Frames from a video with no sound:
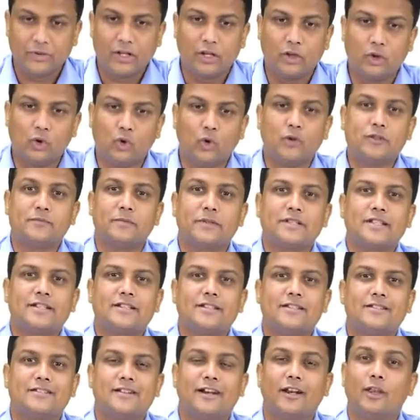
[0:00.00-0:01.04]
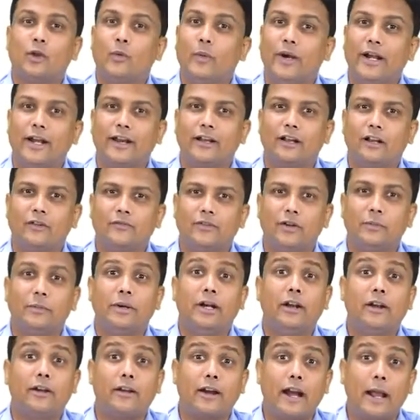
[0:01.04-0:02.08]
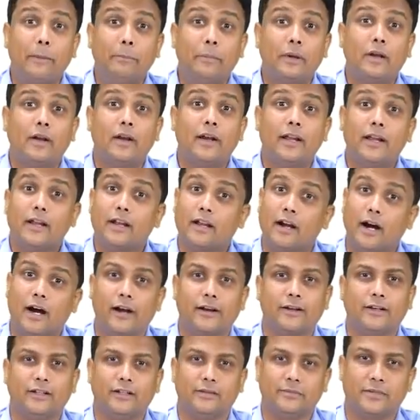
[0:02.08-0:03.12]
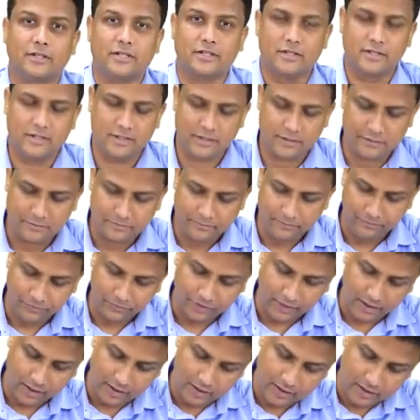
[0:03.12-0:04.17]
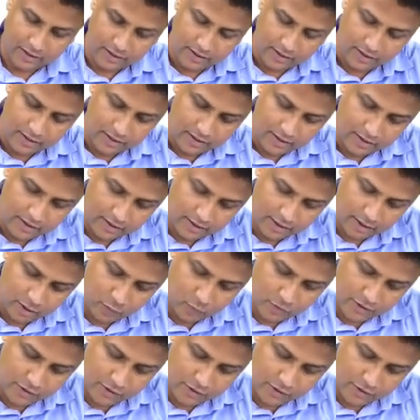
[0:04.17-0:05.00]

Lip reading: Those muscles inside the ventricle will be trabeculae carneae muscles. And